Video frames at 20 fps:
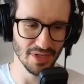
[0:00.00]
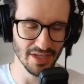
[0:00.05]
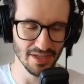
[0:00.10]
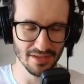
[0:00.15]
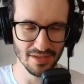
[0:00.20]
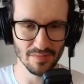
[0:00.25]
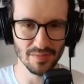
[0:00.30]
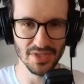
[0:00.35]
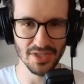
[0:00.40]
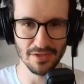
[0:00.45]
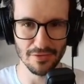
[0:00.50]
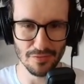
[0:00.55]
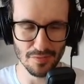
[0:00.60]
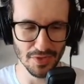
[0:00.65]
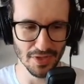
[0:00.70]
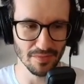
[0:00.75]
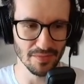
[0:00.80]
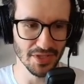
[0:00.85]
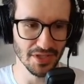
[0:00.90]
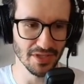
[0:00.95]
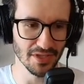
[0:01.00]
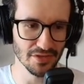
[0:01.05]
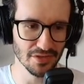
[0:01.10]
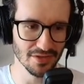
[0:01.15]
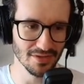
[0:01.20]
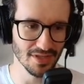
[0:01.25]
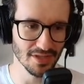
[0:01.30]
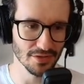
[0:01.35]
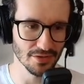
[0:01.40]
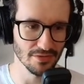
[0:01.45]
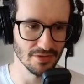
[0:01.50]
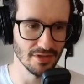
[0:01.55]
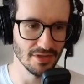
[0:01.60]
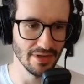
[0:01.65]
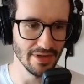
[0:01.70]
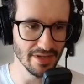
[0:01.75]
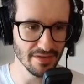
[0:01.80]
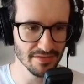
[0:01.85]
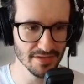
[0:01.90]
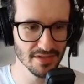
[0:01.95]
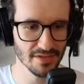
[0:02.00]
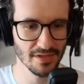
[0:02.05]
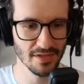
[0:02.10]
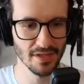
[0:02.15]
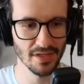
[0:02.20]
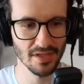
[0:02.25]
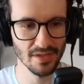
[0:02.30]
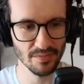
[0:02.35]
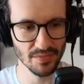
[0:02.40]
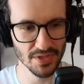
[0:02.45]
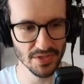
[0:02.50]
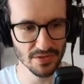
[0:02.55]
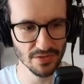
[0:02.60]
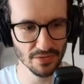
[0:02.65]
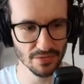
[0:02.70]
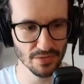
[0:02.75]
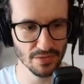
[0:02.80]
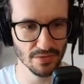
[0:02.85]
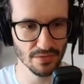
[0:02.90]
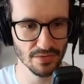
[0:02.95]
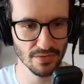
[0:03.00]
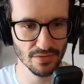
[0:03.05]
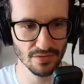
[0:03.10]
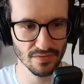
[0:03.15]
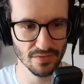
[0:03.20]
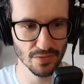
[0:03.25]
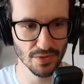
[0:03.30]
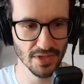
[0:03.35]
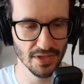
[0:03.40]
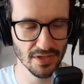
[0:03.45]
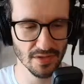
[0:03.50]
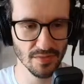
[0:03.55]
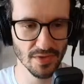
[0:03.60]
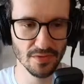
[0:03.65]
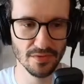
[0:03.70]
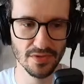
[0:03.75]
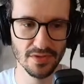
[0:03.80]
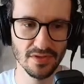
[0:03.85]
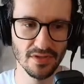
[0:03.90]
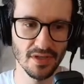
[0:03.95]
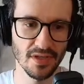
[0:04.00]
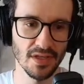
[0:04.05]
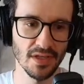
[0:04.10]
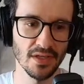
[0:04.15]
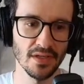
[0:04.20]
any PHP application actually lives. Please don't forget about it.